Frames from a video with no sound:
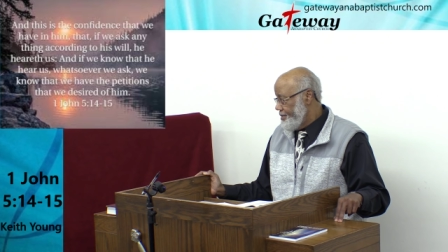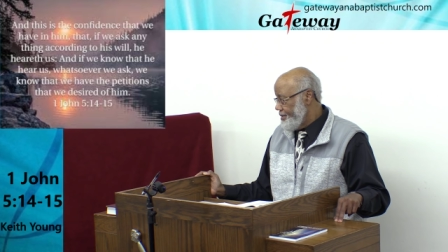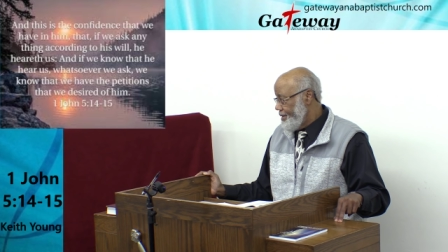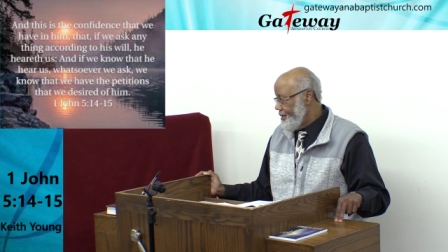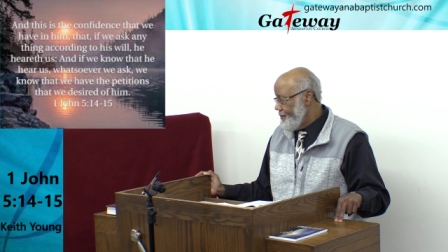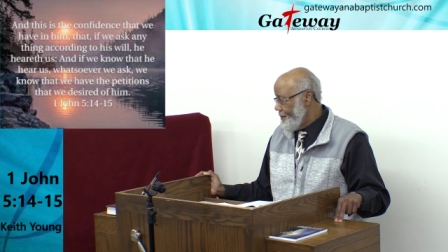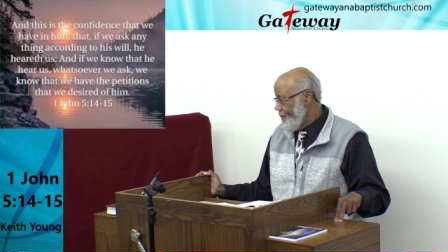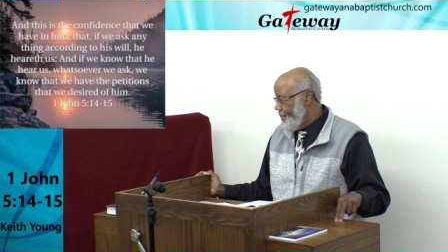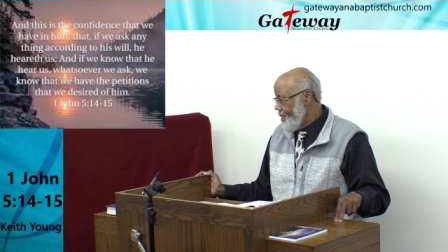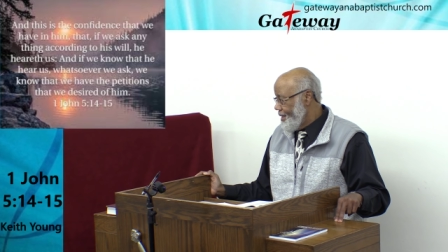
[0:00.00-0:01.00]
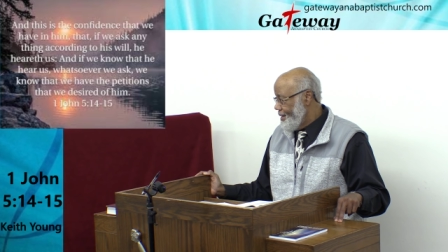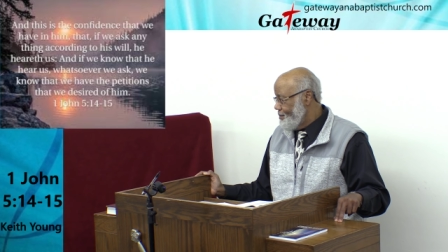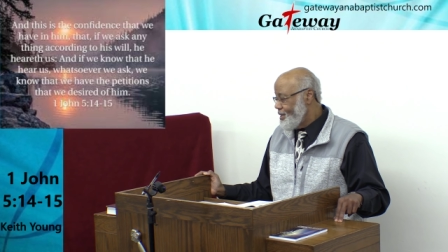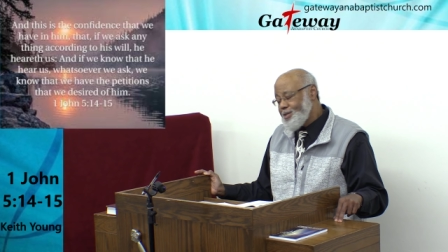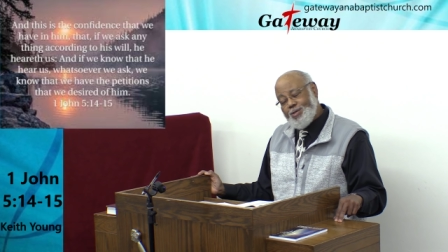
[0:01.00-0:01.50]
See?
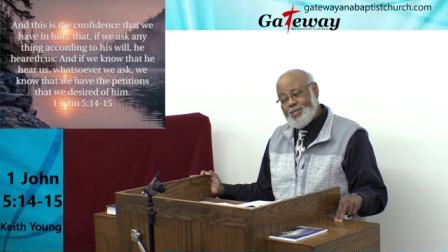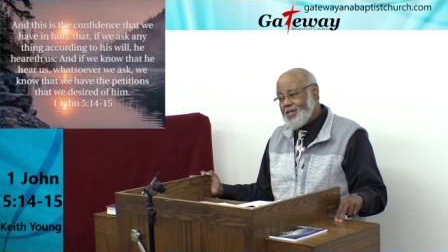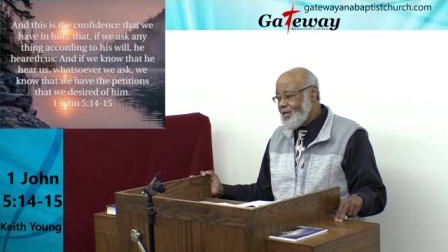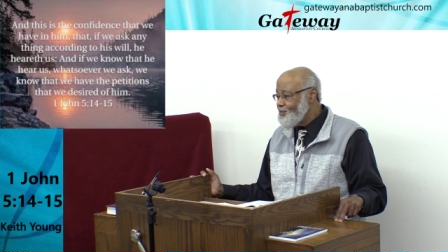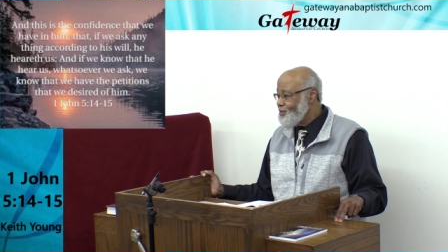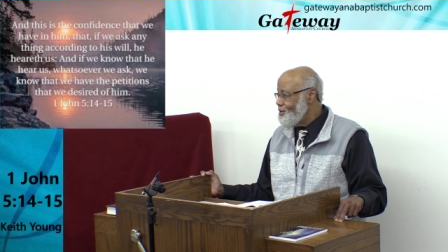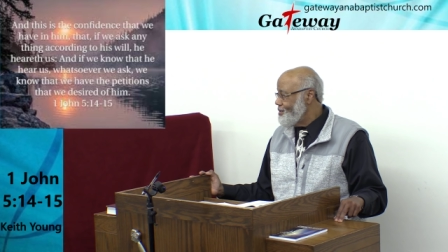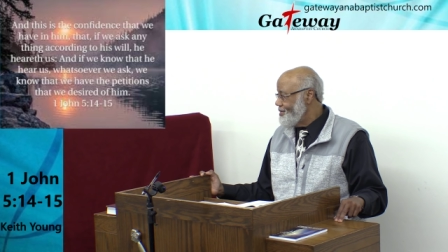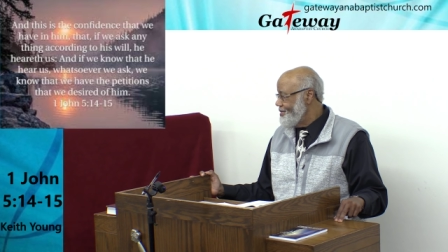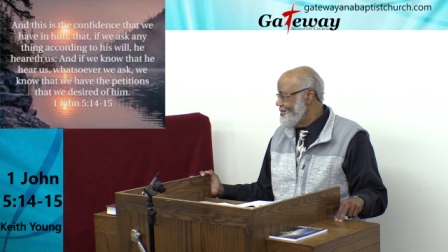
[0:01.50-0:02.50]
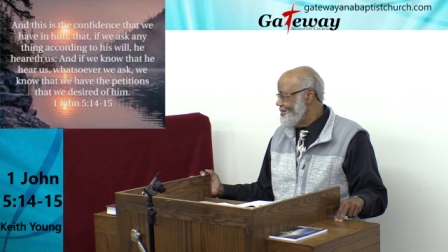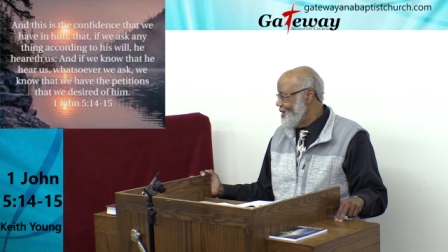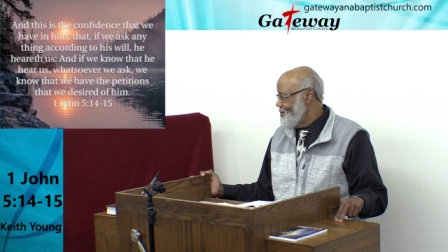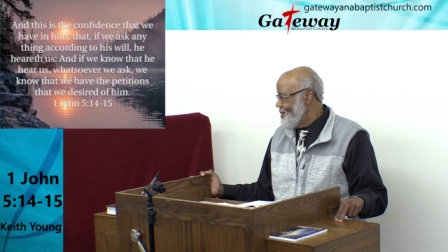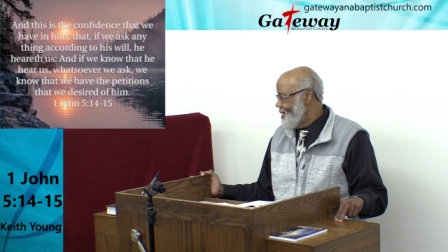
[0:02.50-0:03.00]
But he's going to deliver on it.
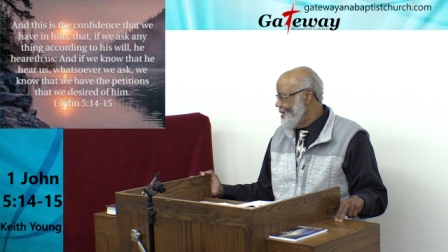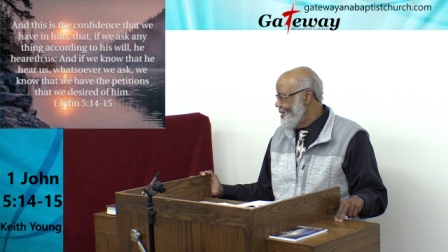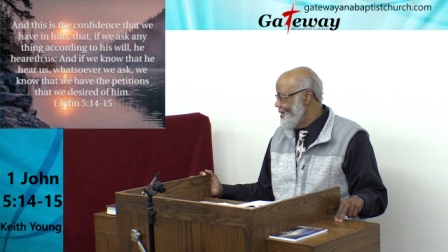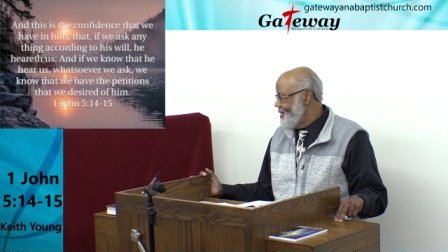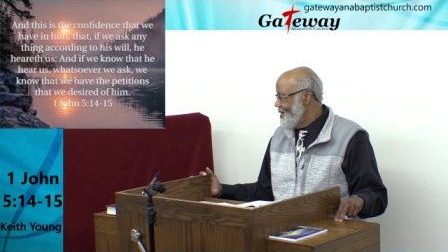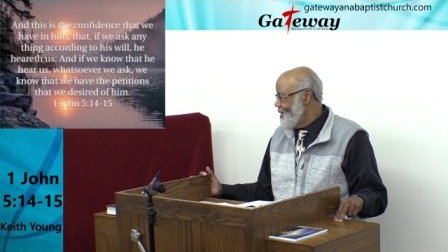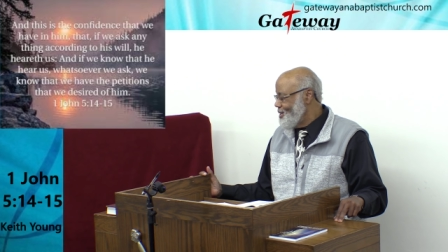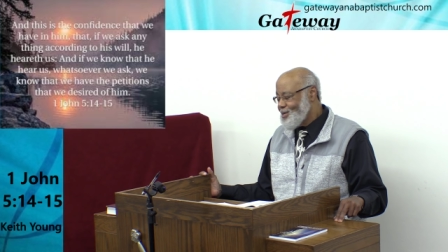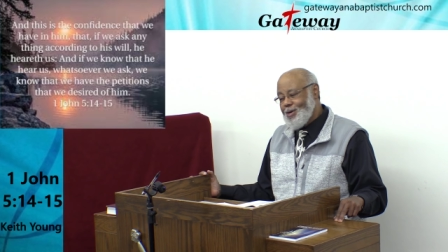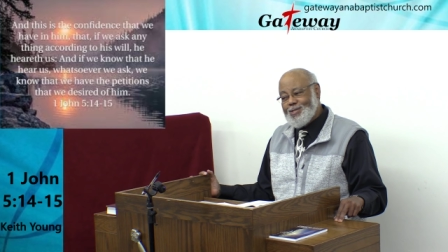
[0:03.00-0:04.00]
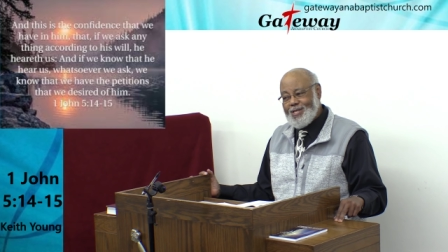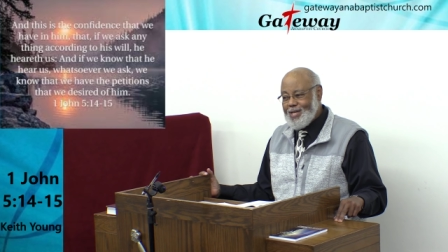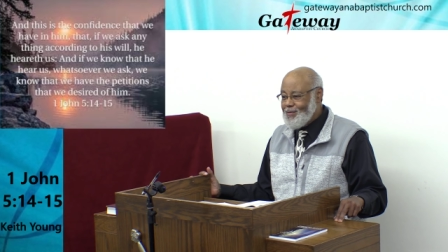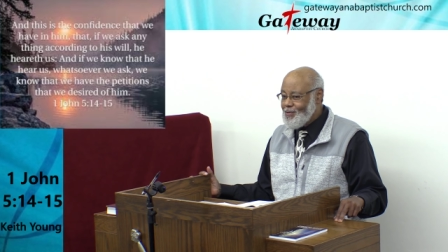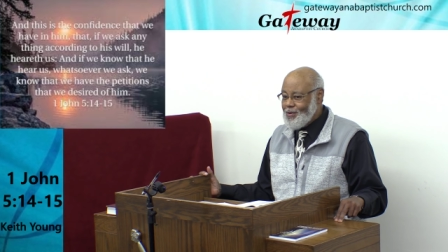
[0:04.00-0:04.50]
Amen. Amen. He's going to
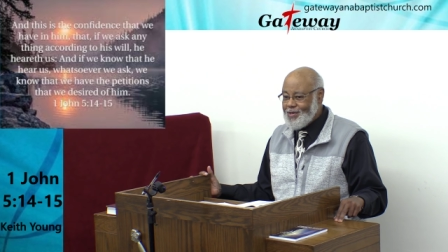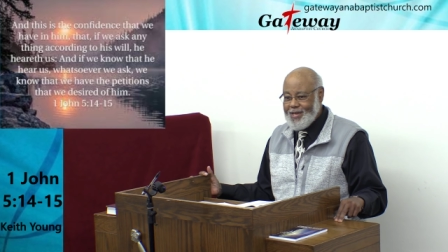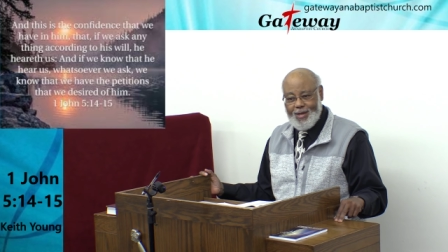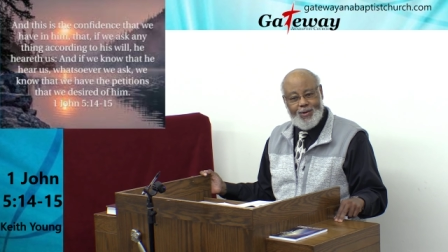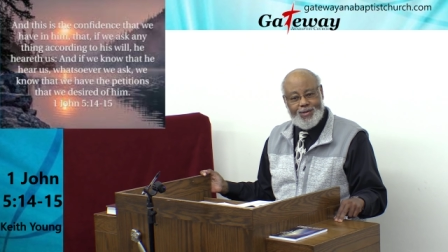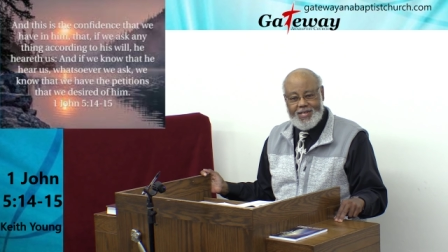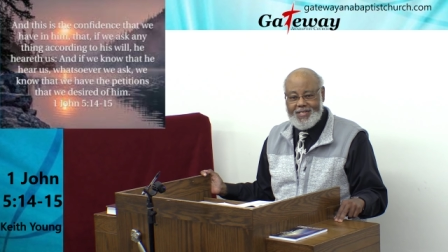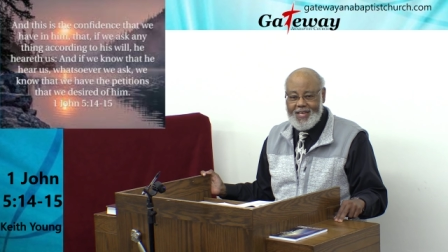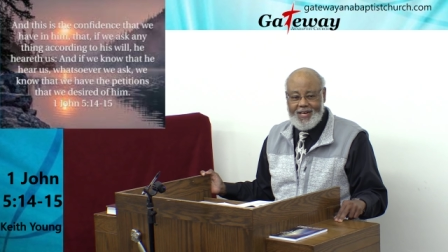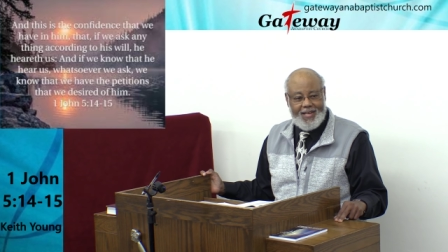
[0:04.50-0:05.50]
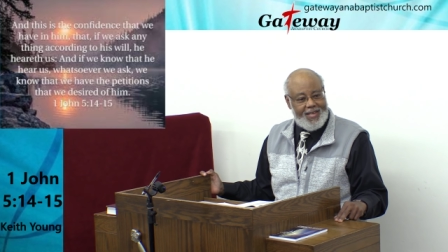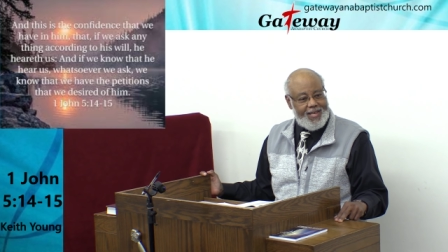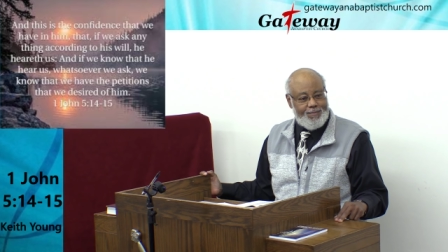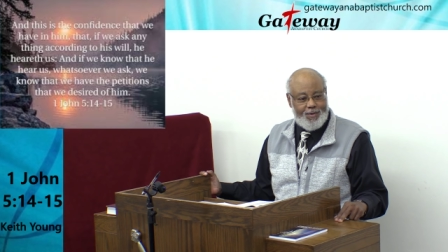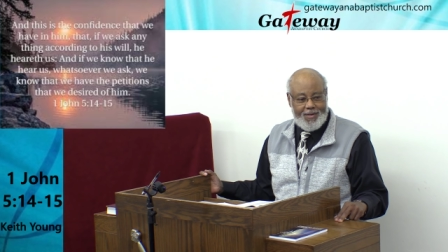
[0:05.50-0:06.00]
deliver on it. Yes, They're going to get that
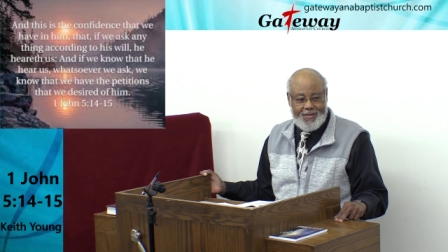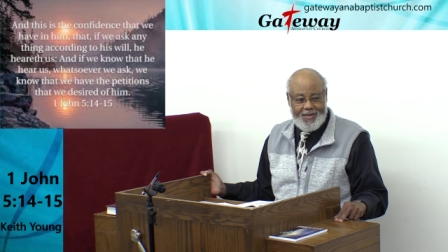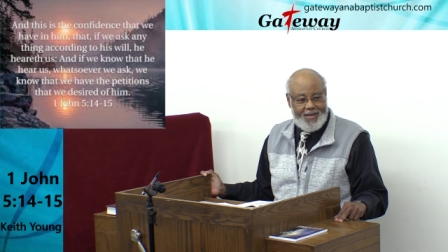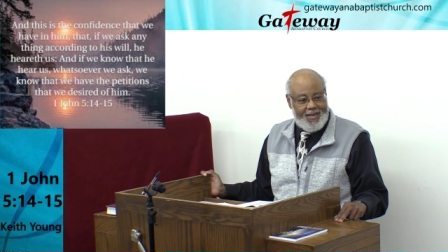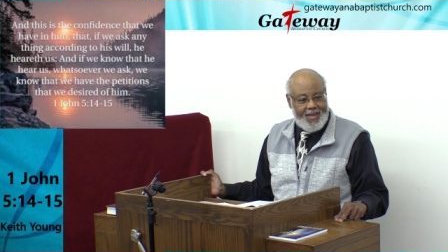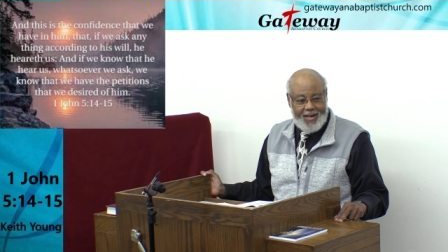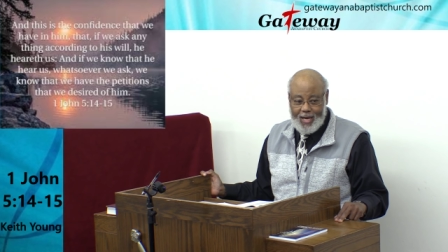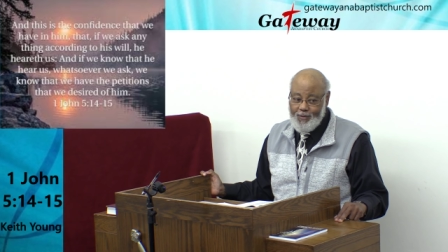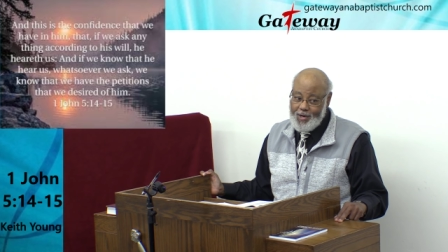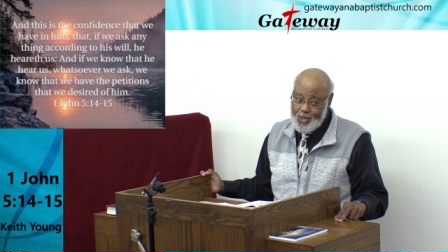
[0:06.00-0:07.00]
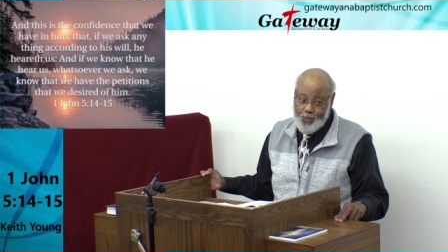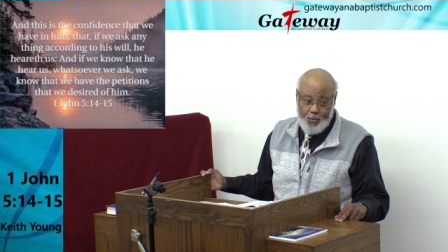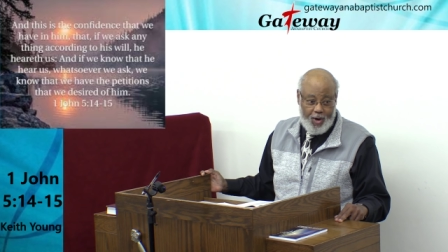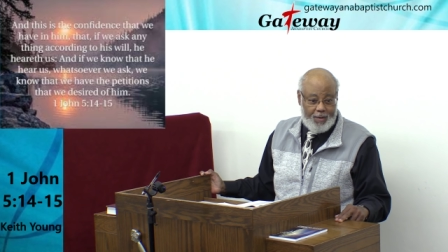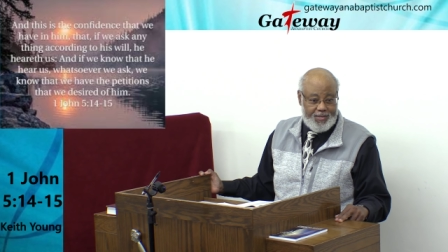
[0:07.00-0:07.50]
land, brother and every other
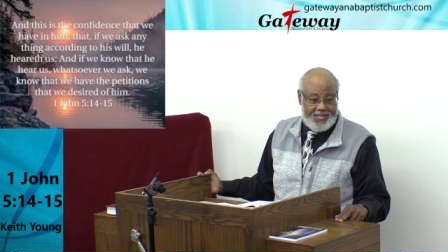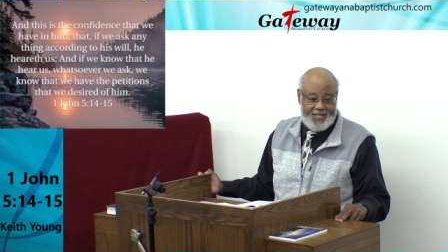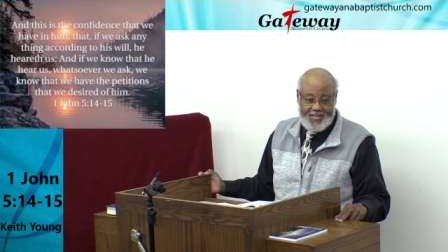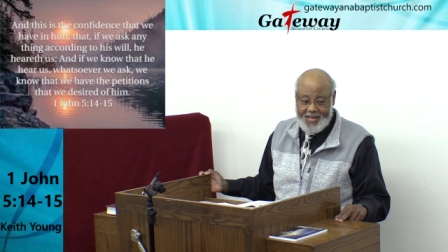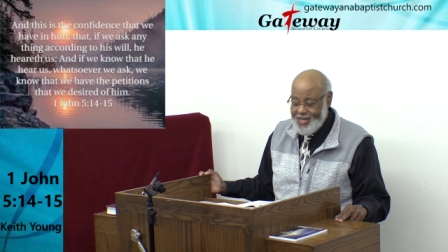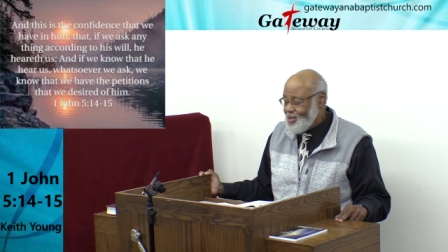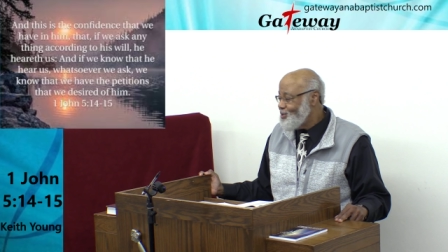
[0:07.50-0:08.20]
promise in there he